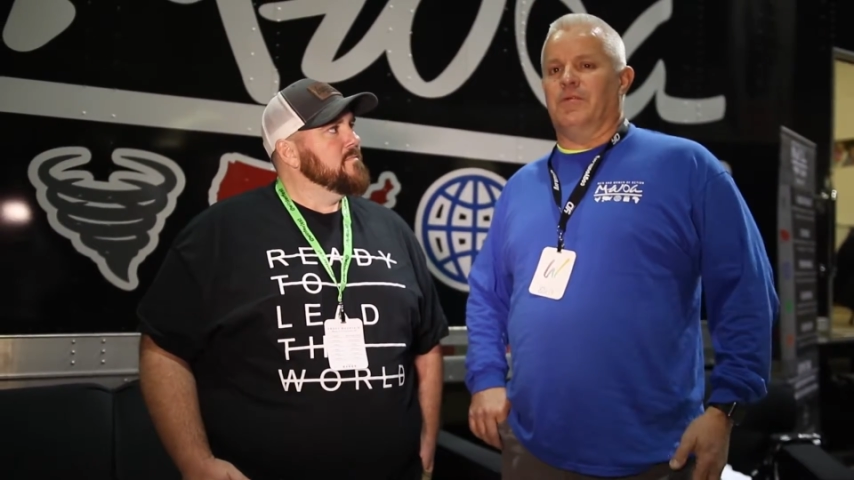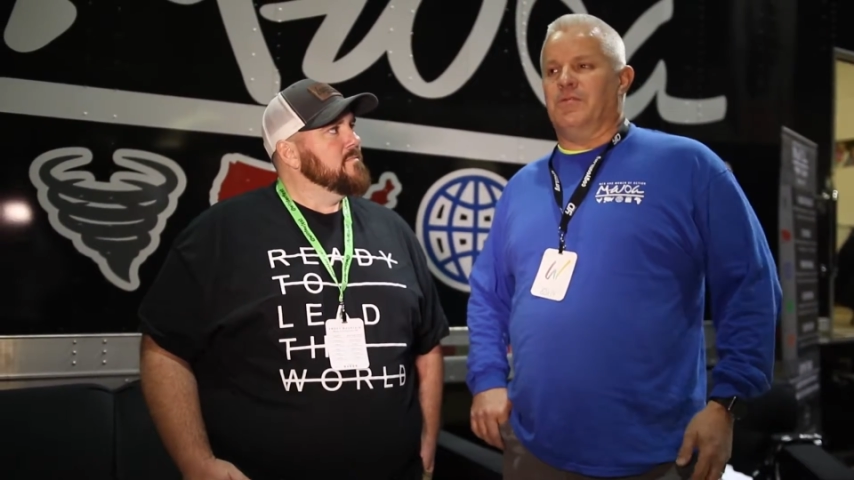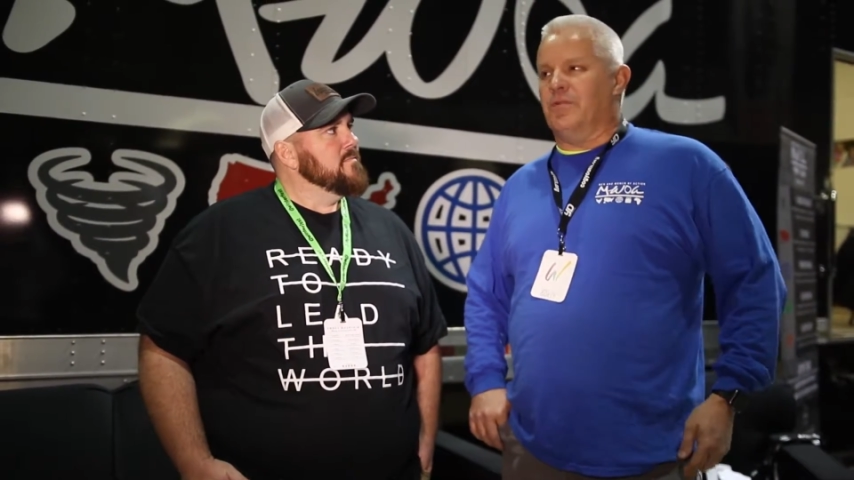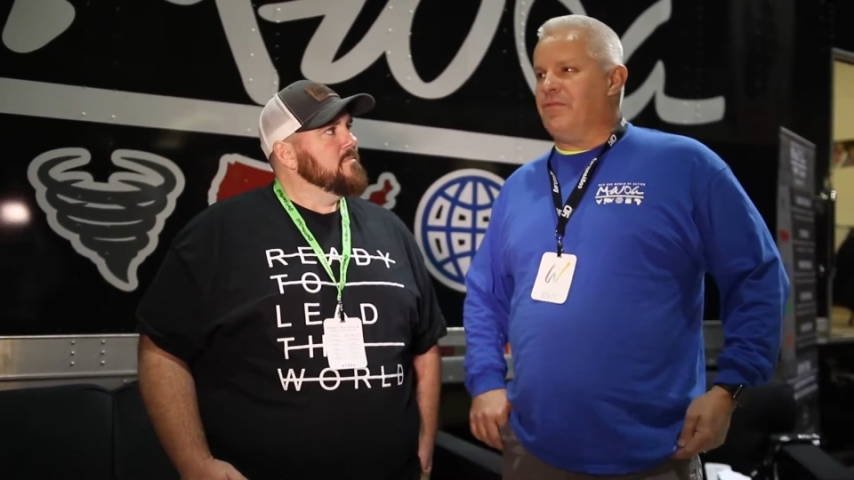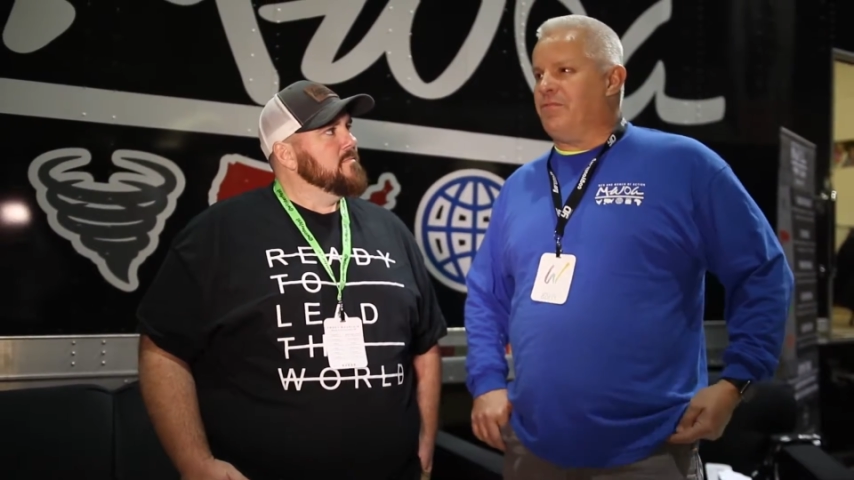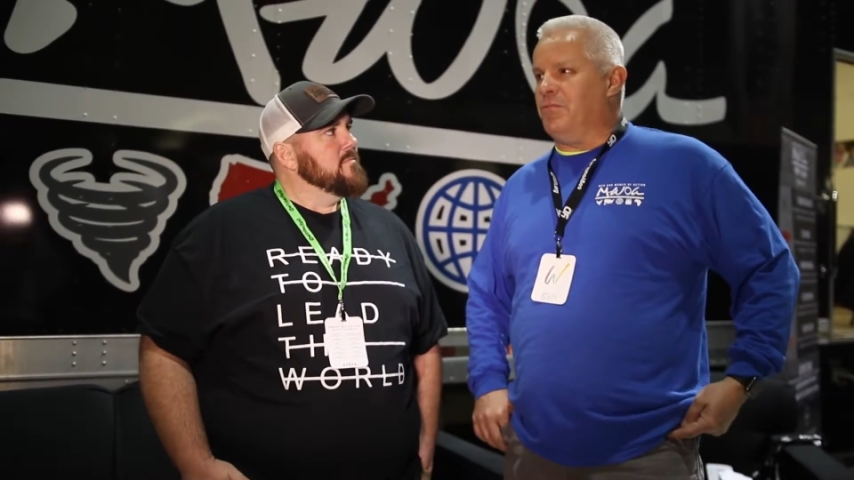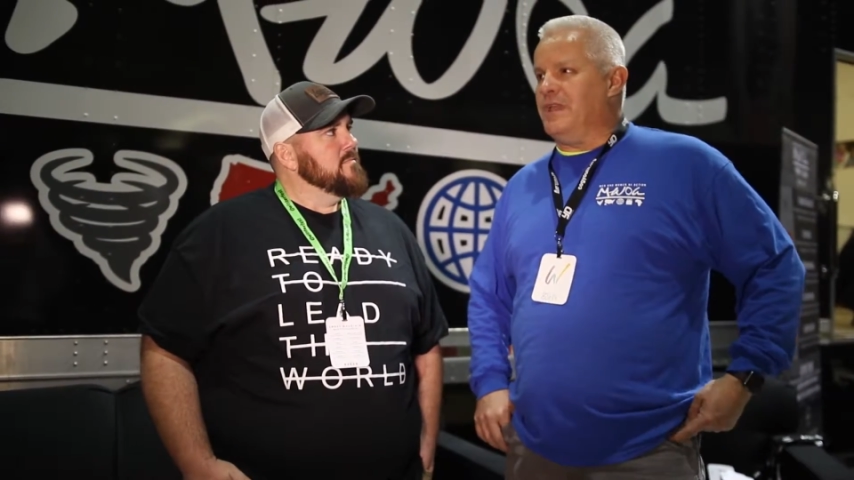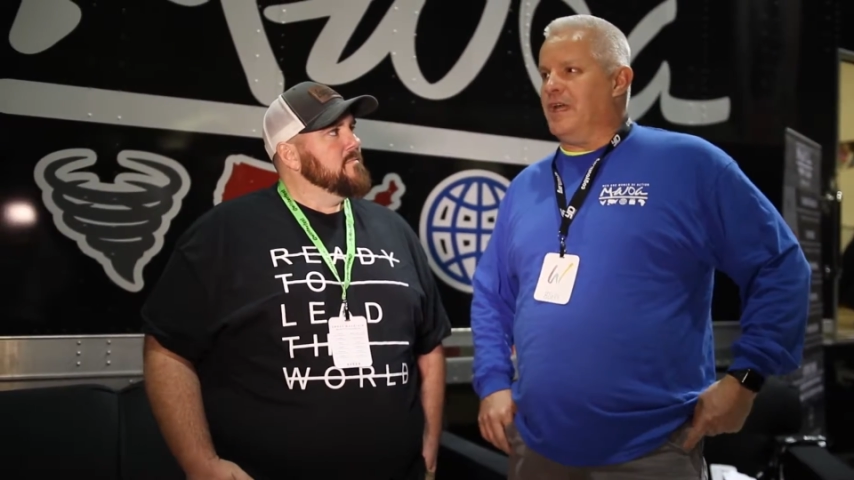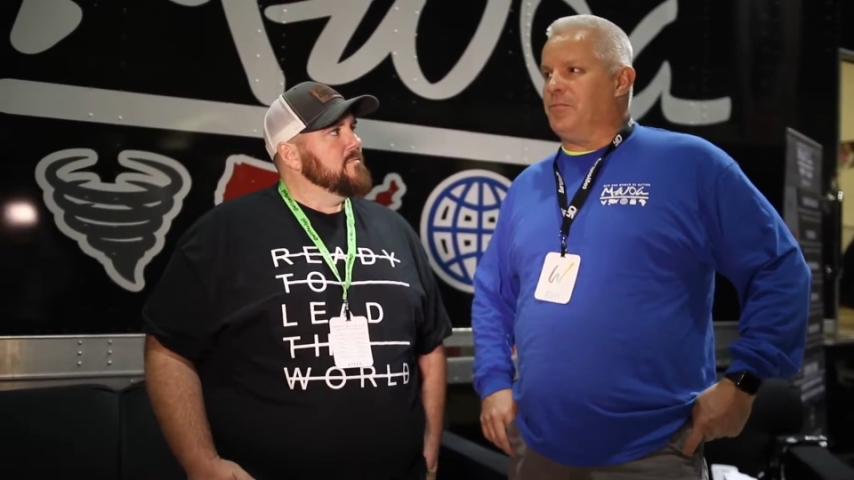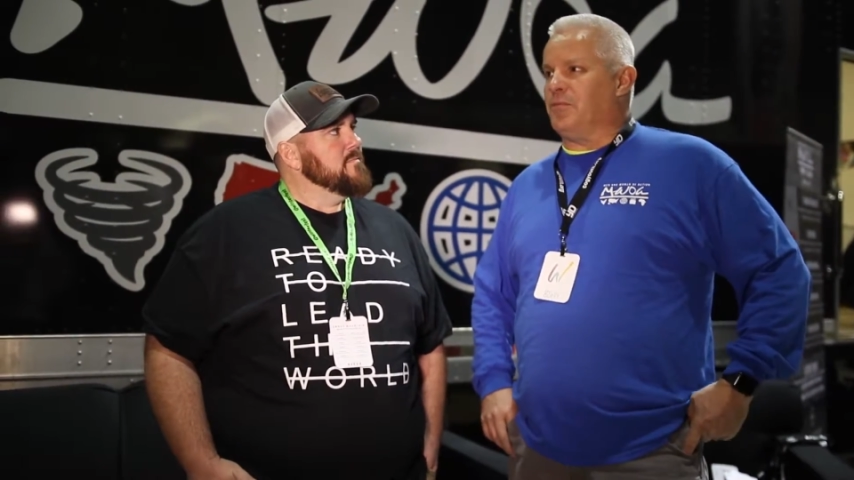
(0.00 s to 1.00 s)

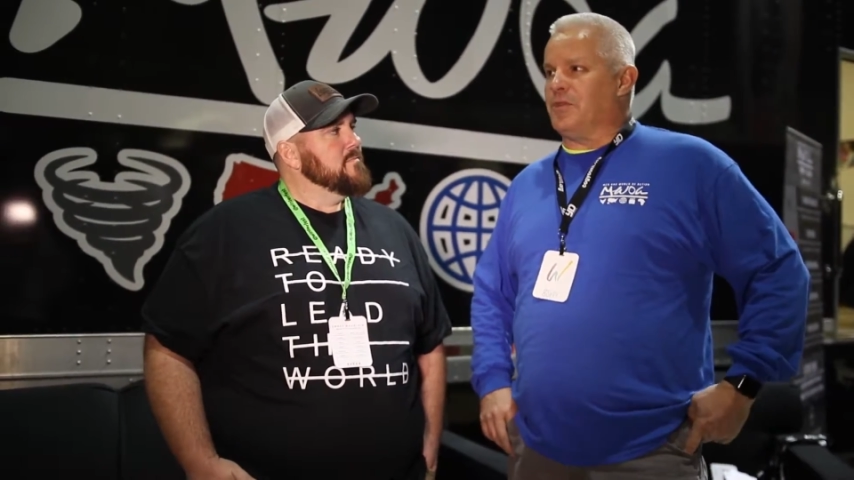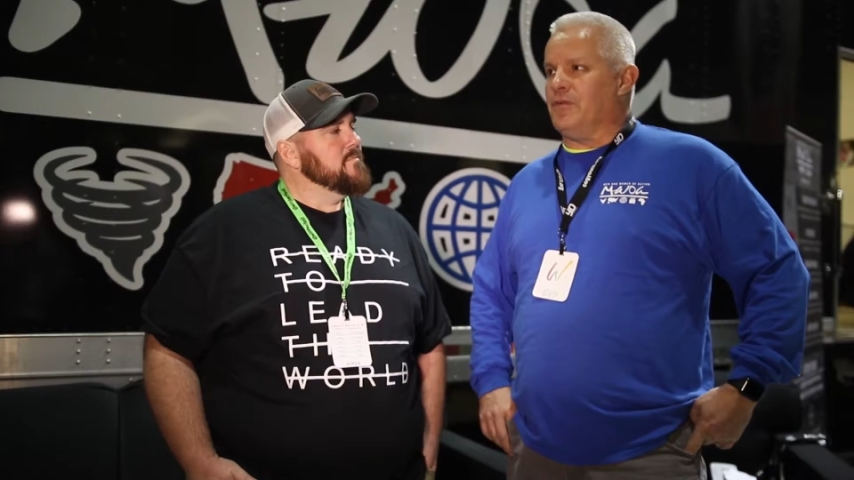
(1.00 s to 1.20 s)
we helped with